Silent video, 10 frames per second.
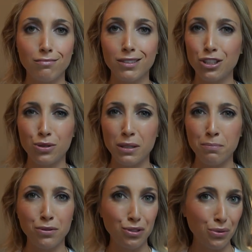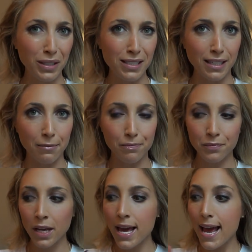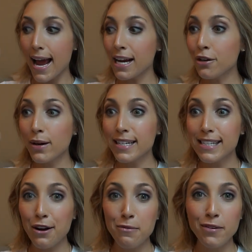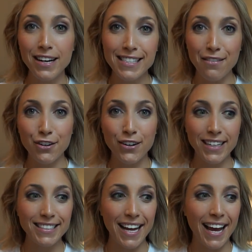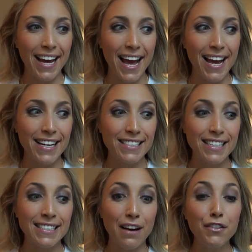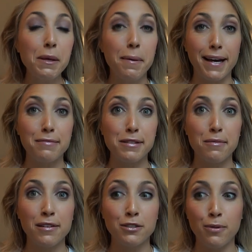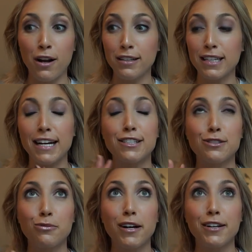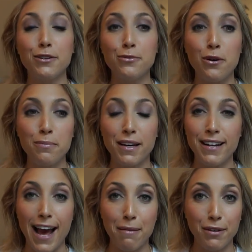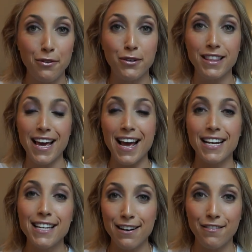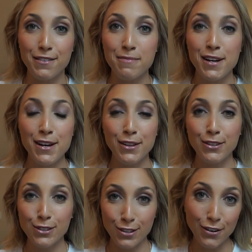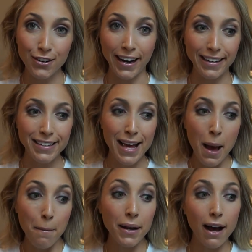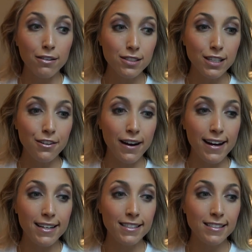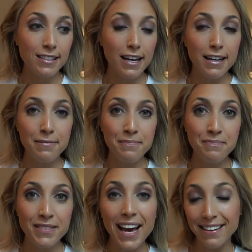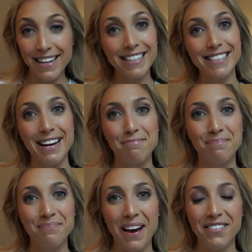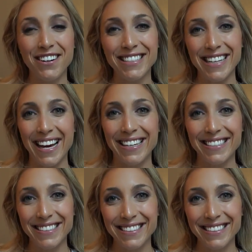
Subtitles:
So simple, so easy. Anyways, I hope you guys have a great day and definitely pick up some of these products. I swear you won't be unhappy with any of them. They're so great. But I'll see you guys, next time. Have a great day.